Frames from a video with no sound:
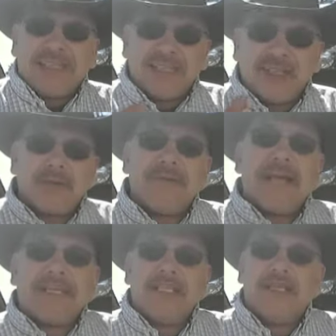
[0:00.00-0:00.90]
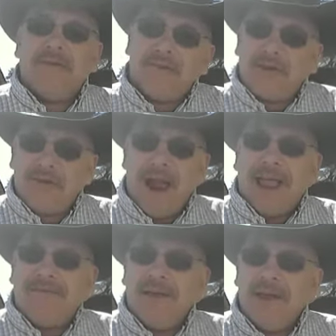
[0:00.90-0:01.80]
as it's directed to for
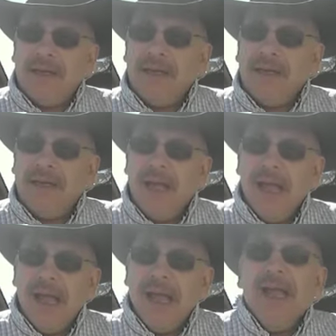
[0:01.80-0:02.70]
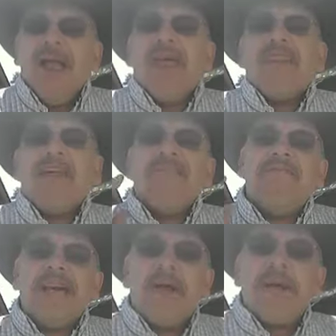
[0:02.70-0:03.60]
Thrive. The
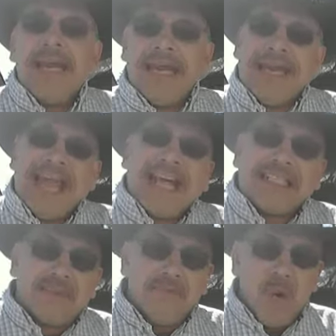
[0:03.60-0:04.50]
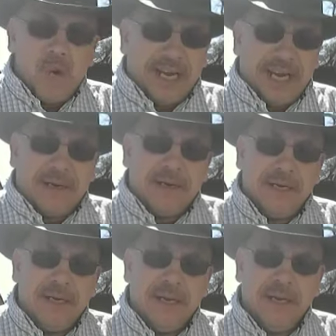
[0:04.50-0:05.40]
very next morning,
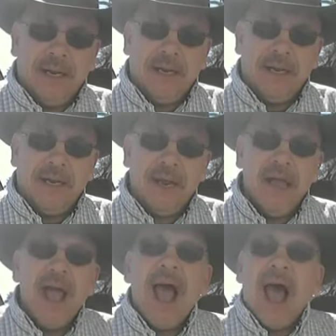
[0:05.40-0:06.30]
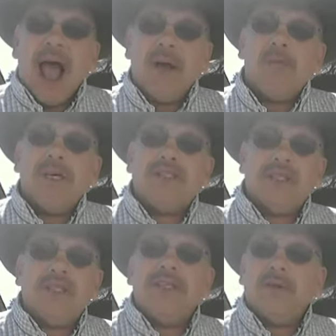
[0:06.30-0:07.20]
I
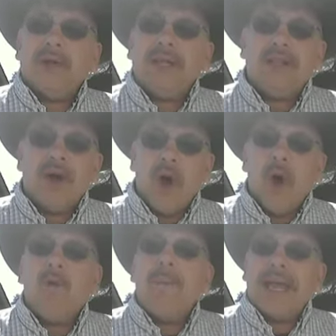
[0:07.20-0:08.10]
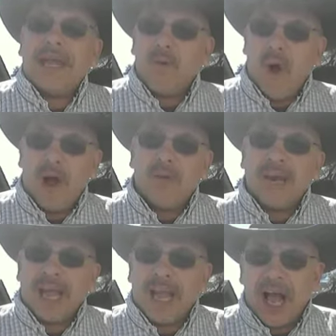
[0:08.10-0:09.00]
wasn't doing the old man walk when
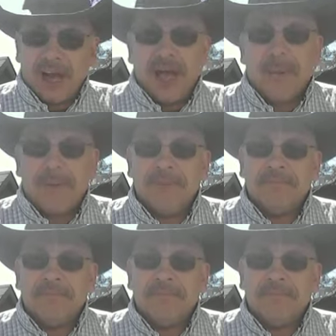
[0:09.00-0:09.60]
I got up.